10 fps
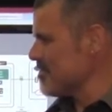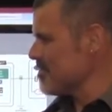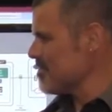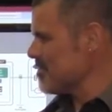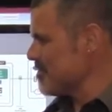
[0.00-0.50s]

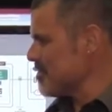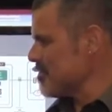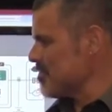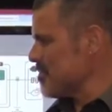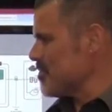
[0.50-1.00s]

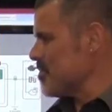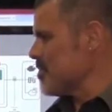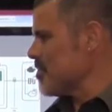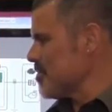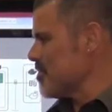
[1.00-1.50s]

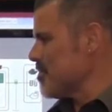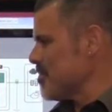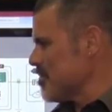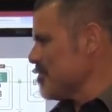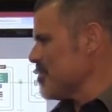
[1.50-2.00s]

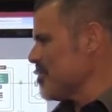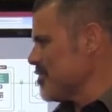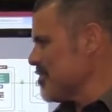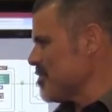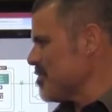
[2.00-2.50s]

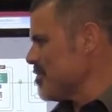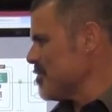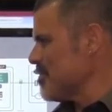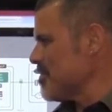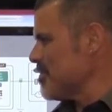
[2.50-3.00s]

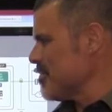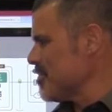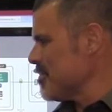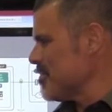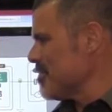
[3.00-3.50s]

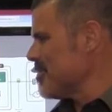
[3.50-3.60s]
The person shown says nothing.